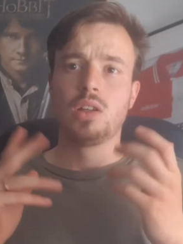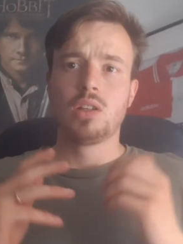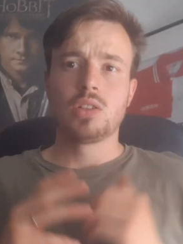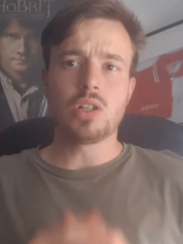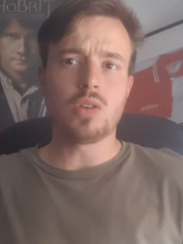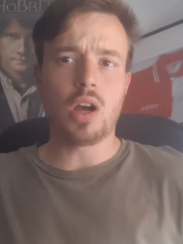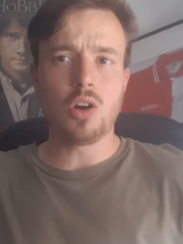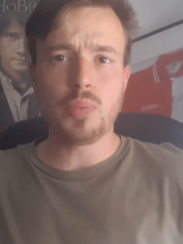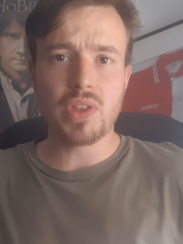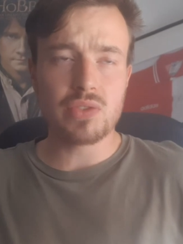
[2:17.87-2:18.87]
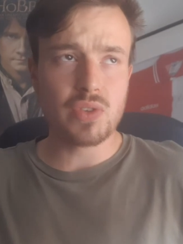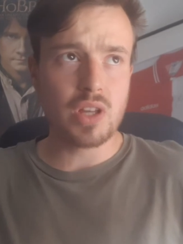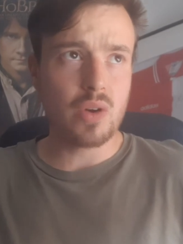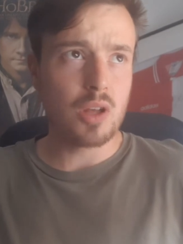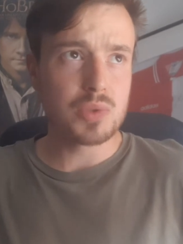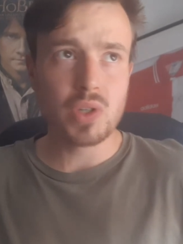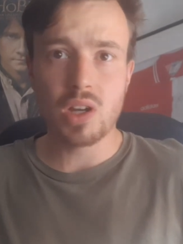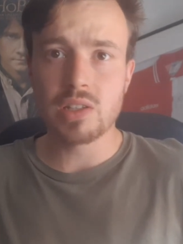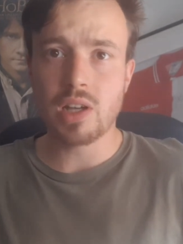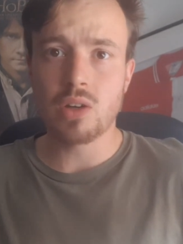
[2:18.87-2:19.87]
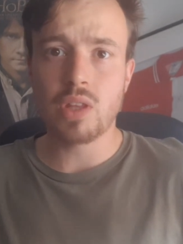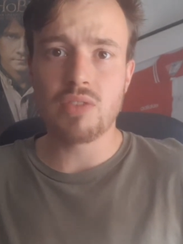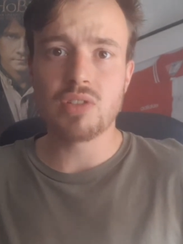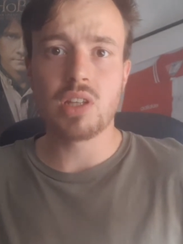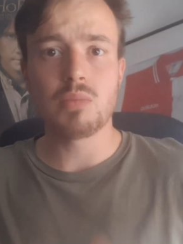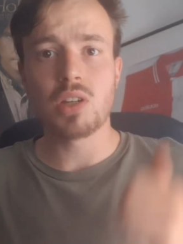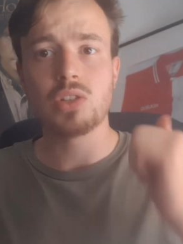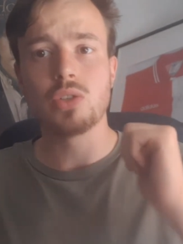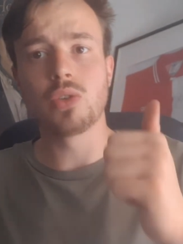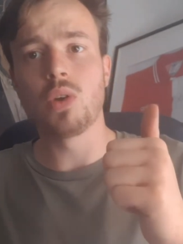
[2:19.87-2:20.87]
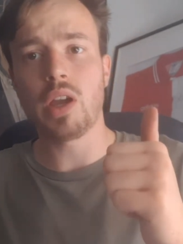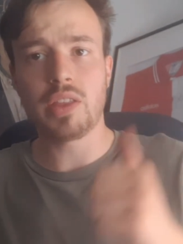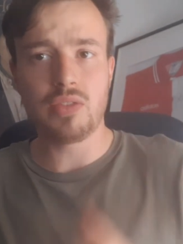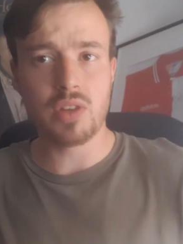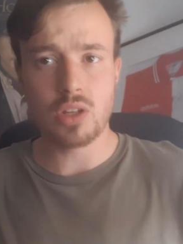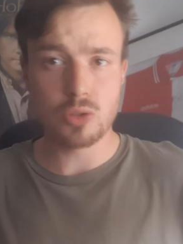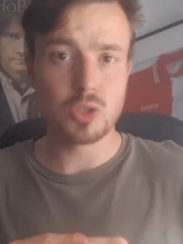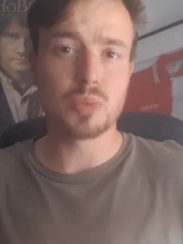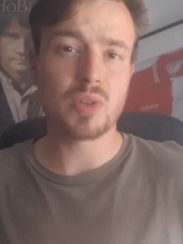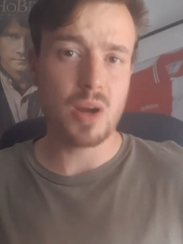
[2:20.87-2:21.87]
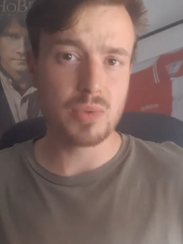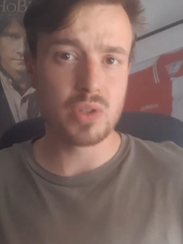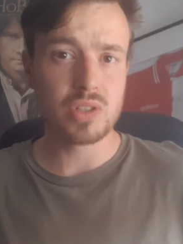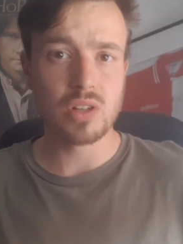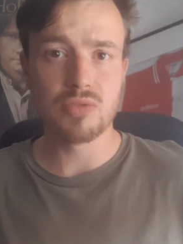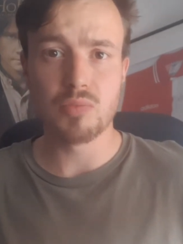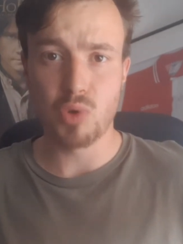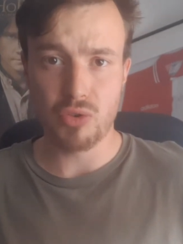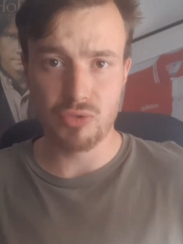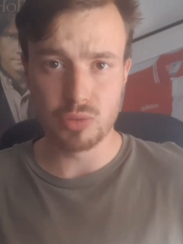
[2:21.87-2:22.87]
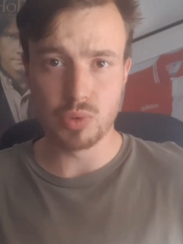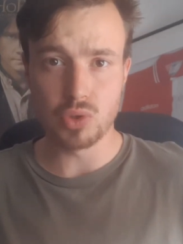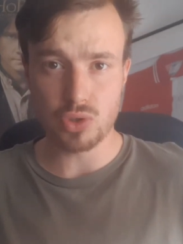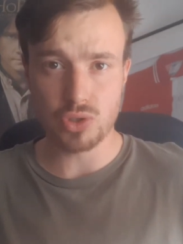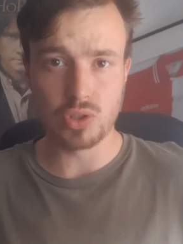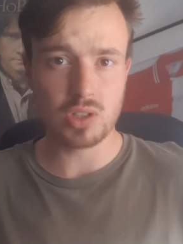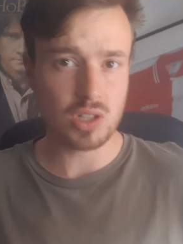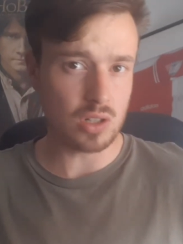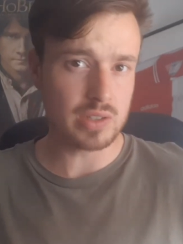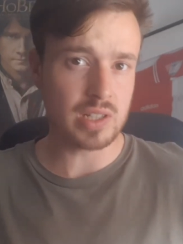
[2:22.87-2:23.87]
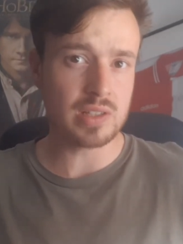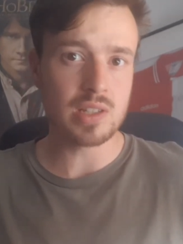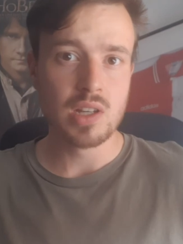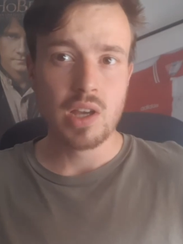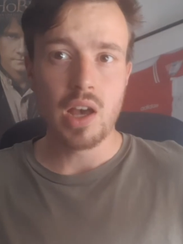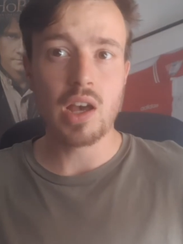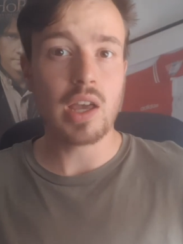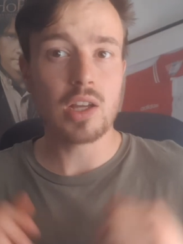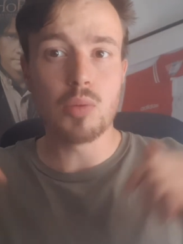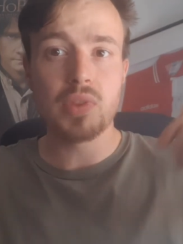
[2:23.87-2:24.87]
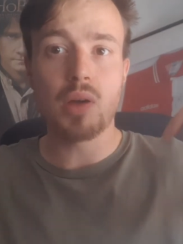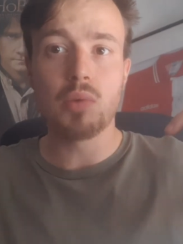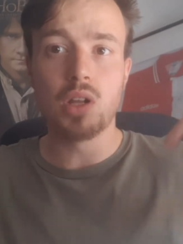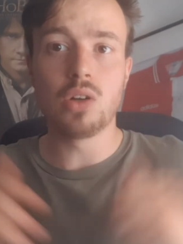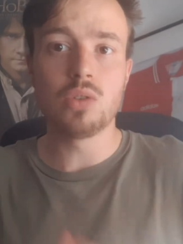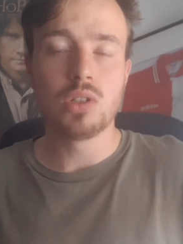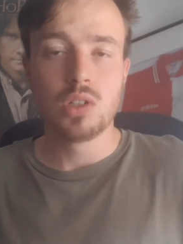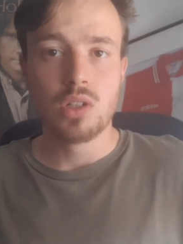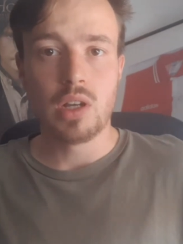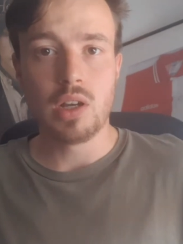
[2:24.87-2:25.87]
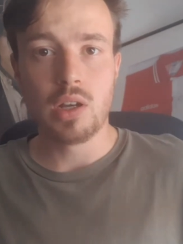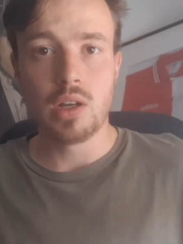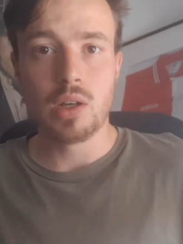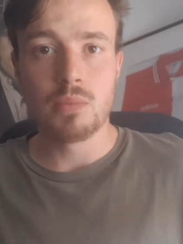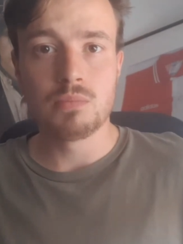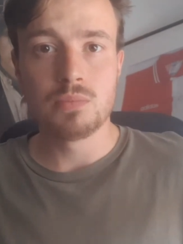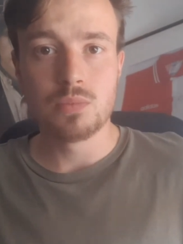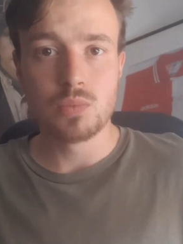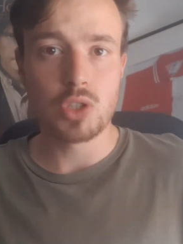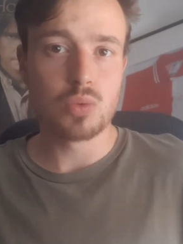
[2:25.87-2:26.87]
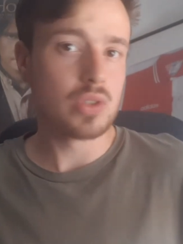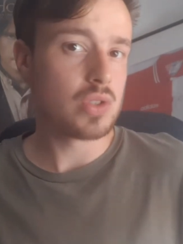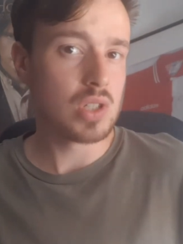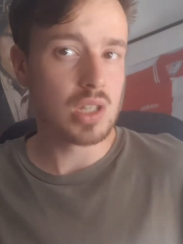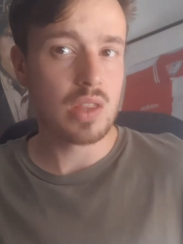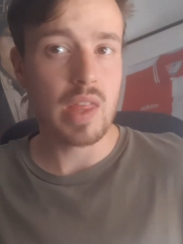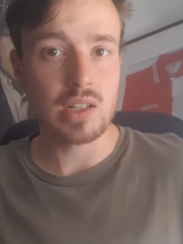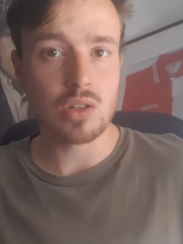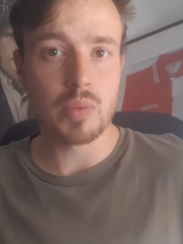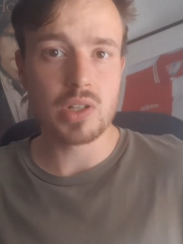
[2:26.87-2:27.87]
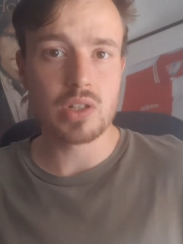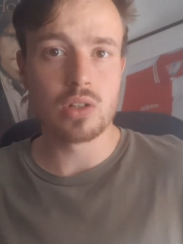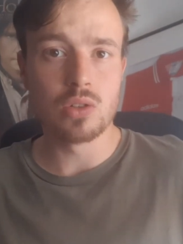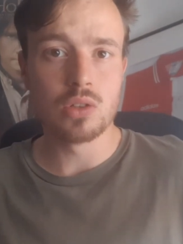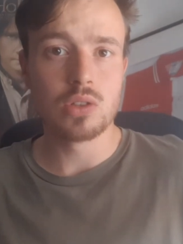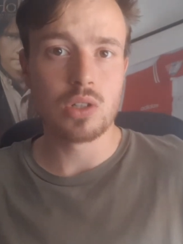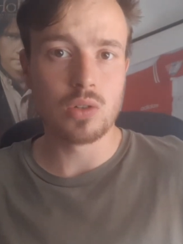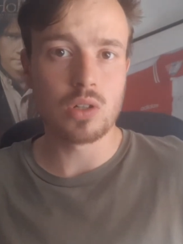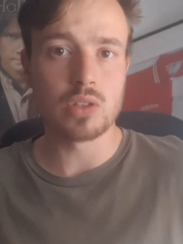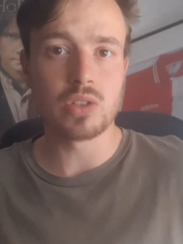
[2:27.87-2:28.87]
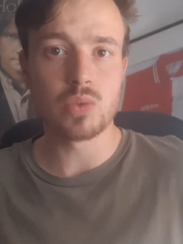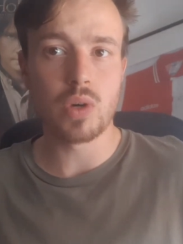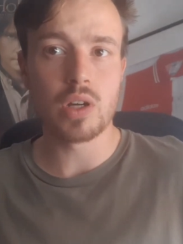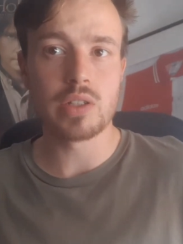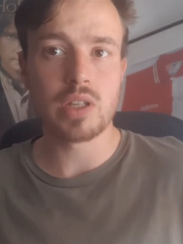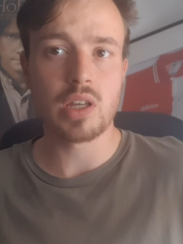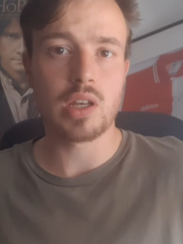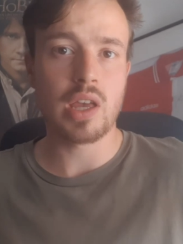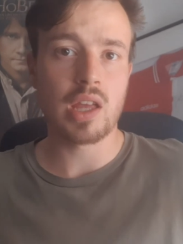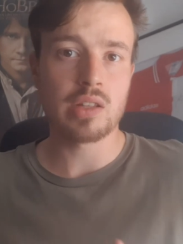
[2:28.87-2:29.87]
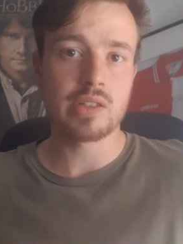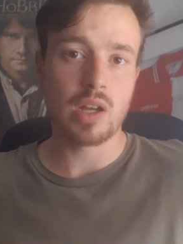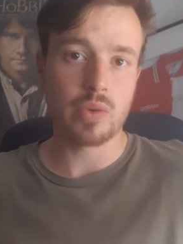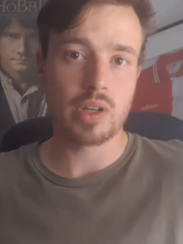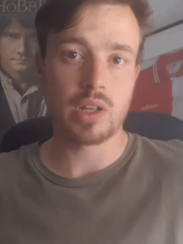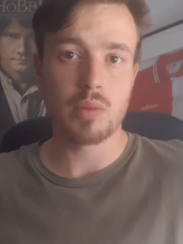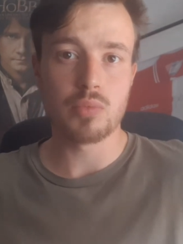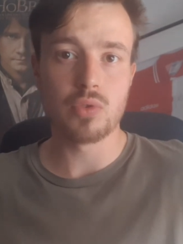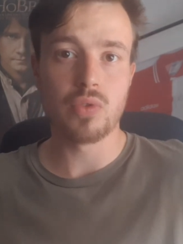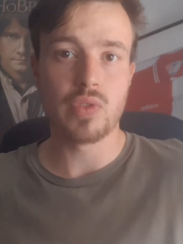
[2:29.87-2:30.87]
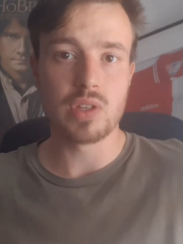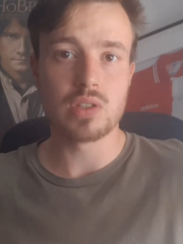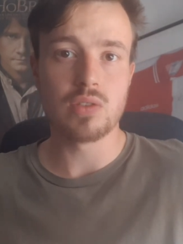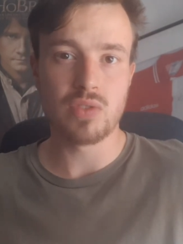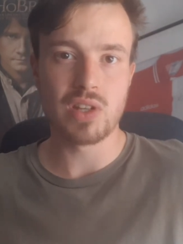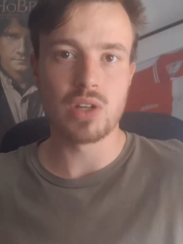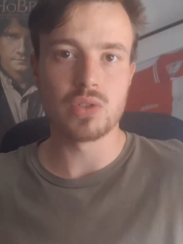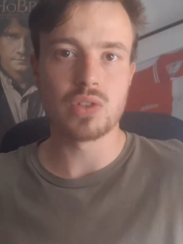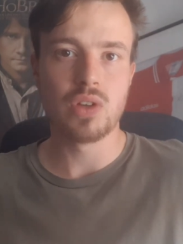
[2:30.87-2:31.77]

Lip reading: So I hope this video helped you guys out. If it did, make sure you like the video, subscribe to the channel for more football shirt content, and comment down below what you want to see next on my channel, you know, content wise, and how I can improve these videos.